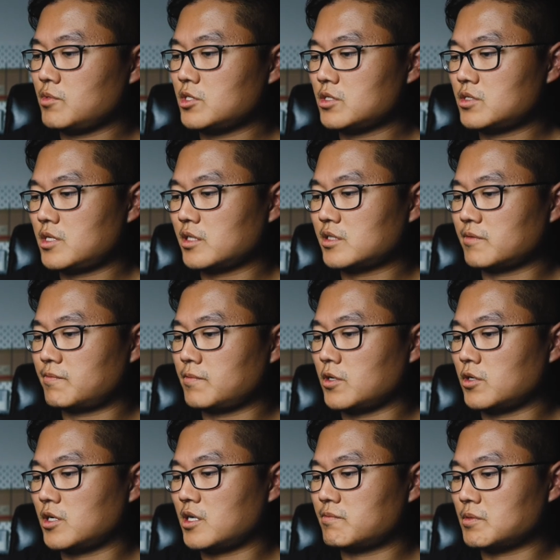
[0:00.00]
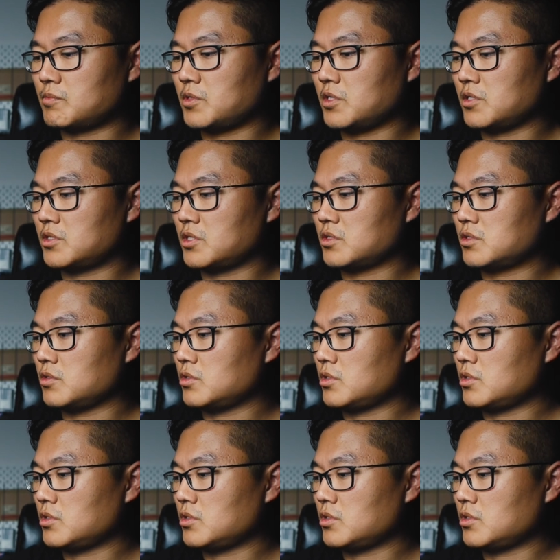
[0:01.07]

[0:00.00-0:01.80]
me just take the phone off of here just to